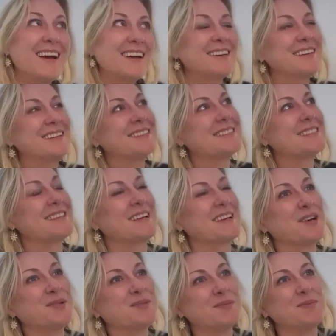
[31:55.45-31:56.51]
it's
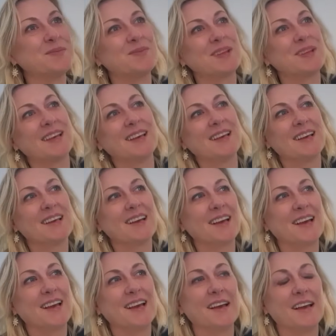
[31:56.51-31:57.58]

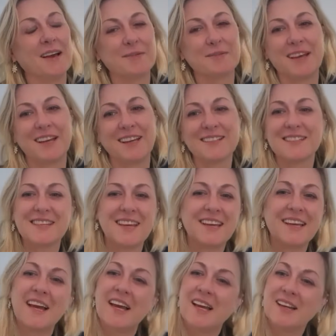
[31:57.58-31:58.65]
it's
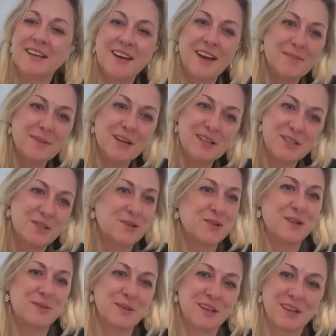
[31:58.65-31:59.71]
like not my
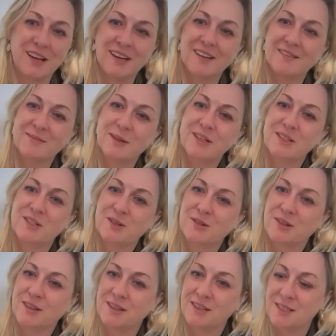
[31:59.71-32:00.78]
story, but kind of my
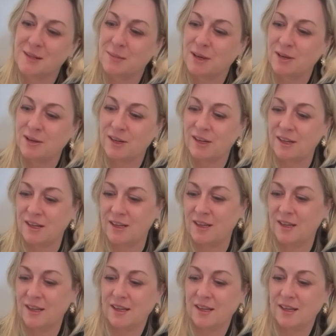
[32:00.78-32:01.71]
story. It's about a